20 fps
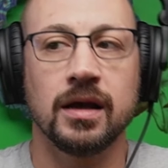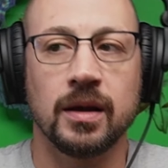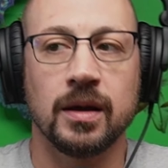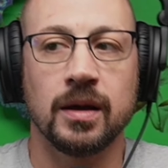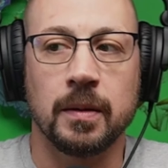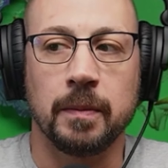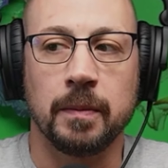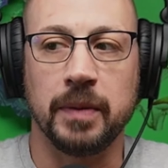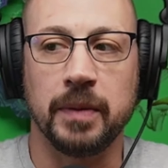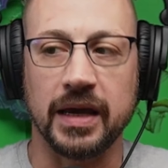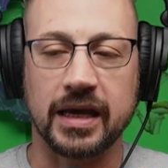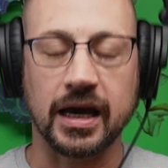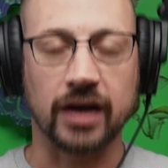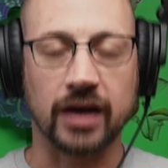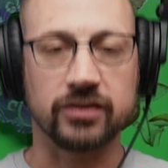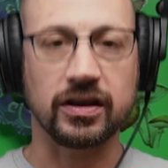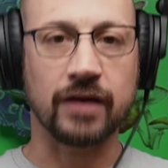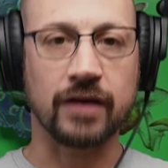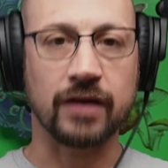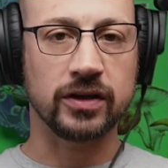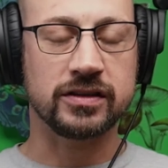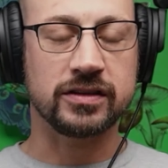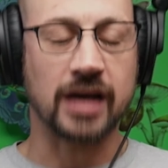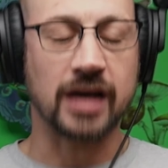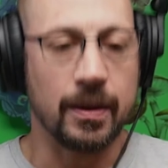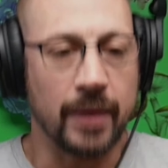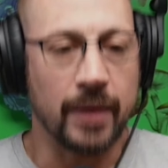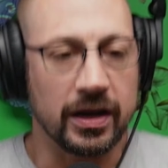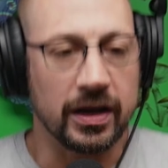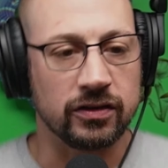because every time
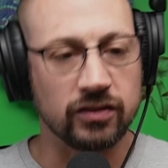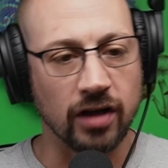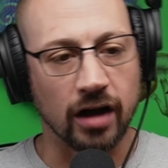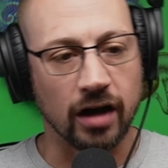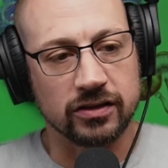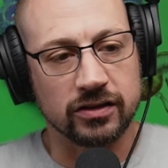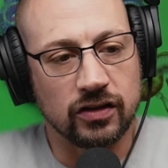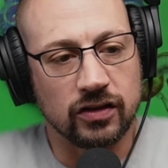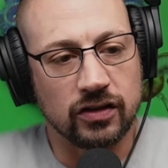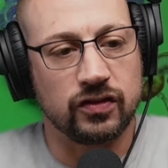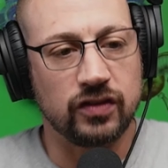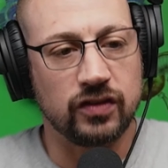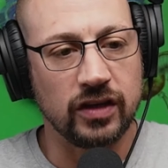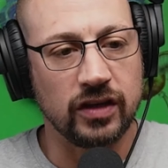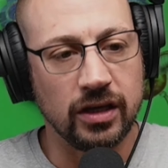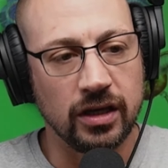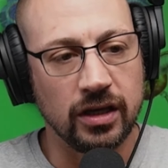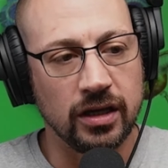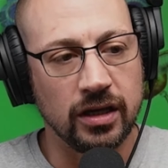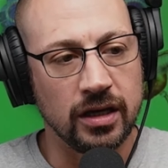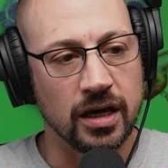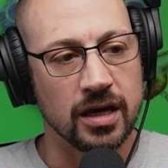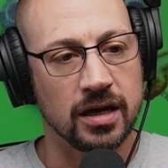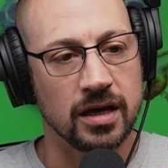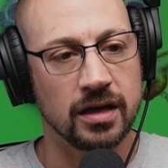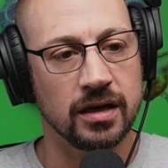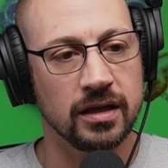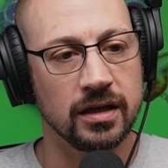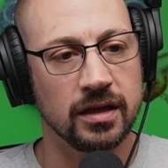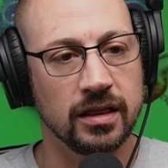I start to see
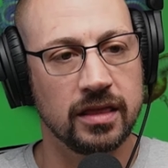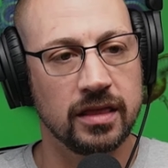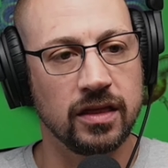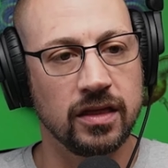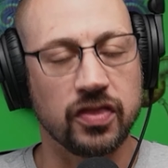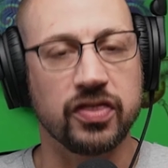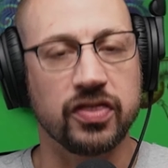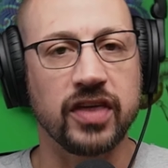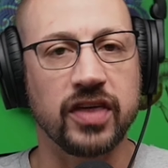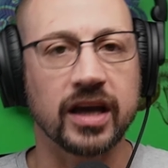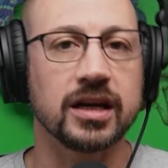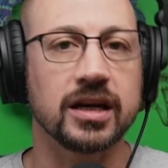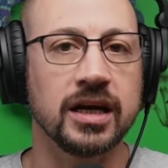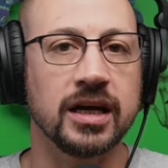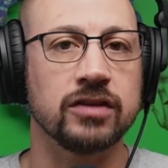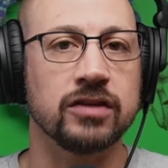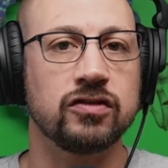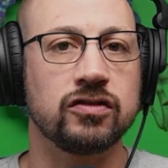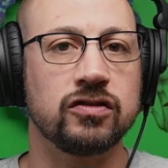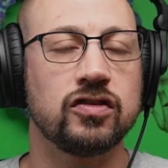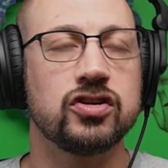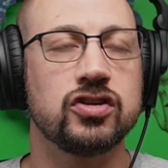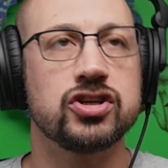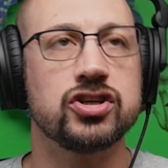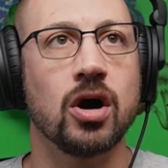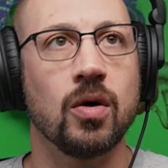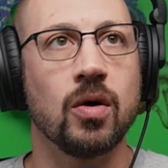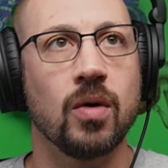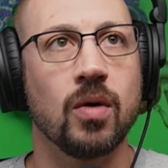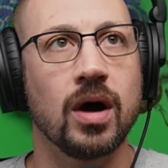the thickness
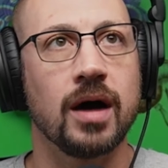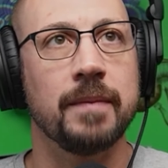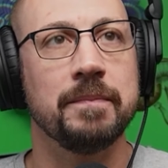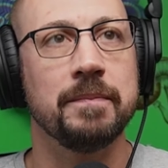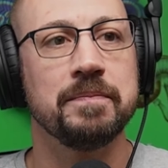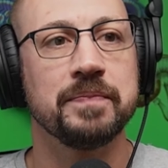show up,